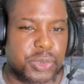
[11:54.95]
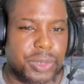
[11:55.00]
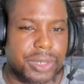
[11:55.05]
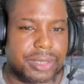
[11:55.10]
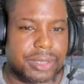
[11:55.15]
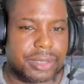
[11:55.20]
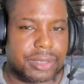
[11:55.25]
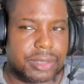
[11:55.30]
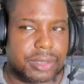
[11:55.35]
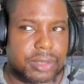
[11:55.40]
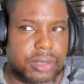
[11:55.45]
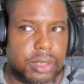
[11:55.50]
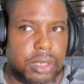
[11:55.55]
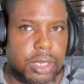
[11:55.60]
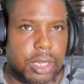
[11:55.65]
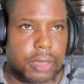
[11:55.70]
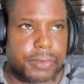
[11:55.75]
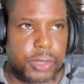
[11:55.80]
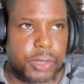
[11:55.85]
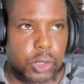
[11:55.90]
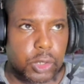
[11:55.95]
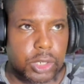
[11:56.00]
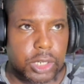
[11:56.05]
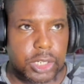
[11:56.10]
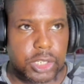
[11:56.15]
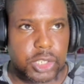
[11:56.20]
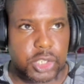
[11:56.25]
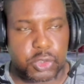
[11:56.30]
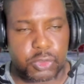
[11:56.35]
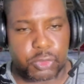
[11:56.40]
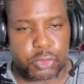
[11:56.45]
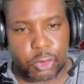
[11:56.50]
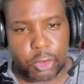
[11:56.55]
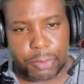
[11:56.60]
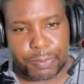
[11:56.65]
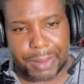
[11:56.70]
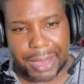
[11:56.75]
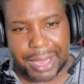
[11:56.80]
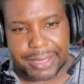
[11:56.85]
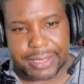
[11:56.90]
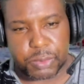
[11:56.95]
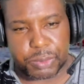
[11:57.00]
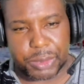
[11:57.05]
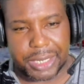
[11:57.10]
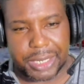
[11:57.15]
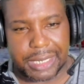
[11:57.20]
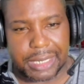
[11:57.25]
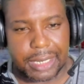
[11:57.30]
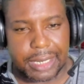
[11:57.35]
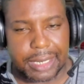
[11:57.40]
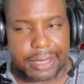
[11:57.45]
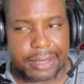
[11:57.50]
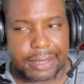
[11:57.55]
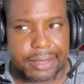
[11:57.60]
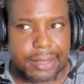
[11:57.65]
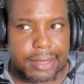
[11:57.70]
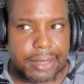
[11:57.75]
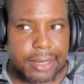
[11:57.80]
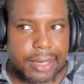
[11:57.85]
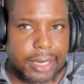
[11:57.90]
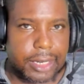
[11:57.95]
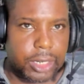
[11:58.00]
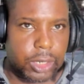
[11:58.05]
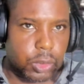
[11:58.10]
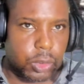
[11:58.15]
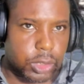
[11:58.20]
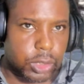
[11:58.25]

If you look at Floyd Patterson, he was pretty light, and you look at